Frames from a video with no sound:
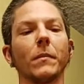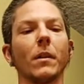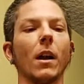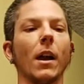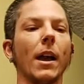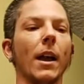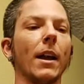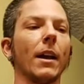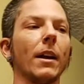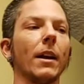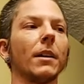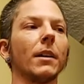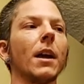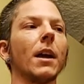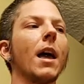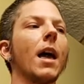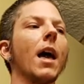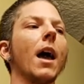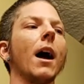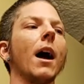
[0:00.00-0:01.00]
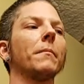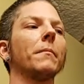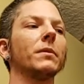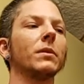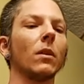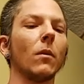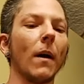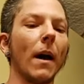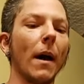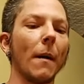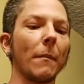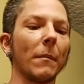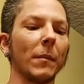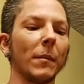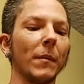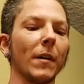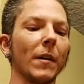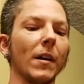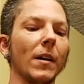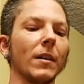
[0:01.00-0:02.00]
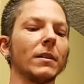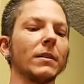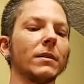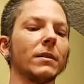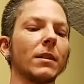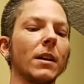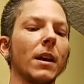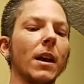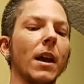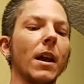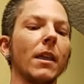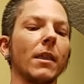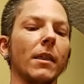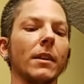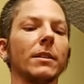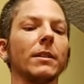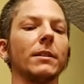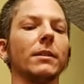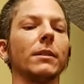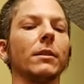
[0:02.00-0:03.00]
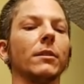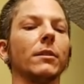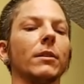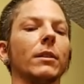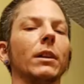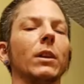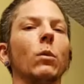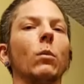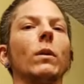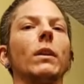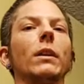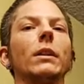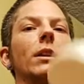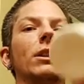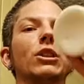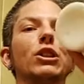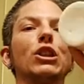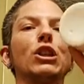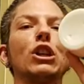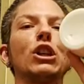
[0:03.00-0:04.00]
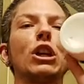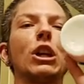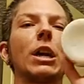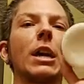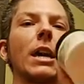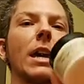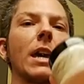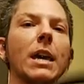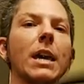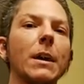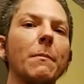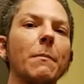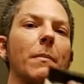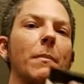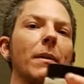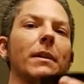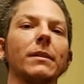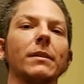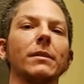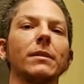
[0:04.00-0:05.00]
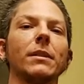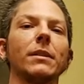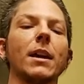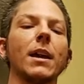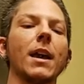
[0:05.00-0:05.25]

And I'm so happy because this is literally one of the cheapest,